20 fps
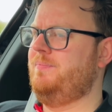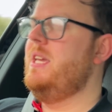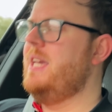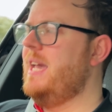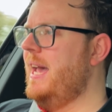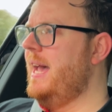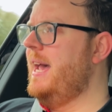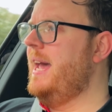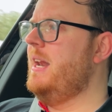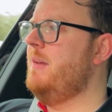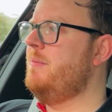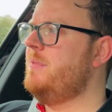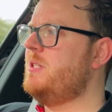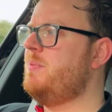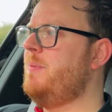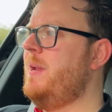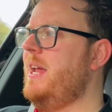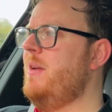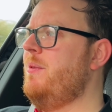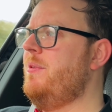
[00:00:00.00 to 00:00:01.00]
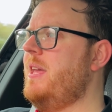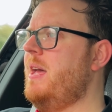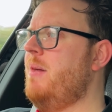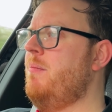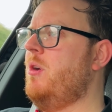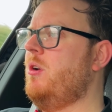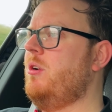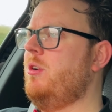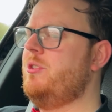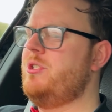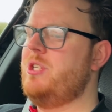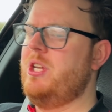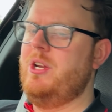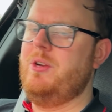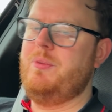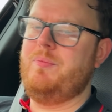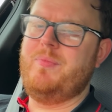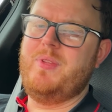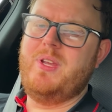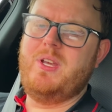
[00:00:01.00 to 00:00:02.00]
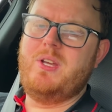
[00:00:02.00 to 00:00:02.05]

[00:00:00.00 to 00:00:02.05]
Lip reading: You get a head-up display with that model too.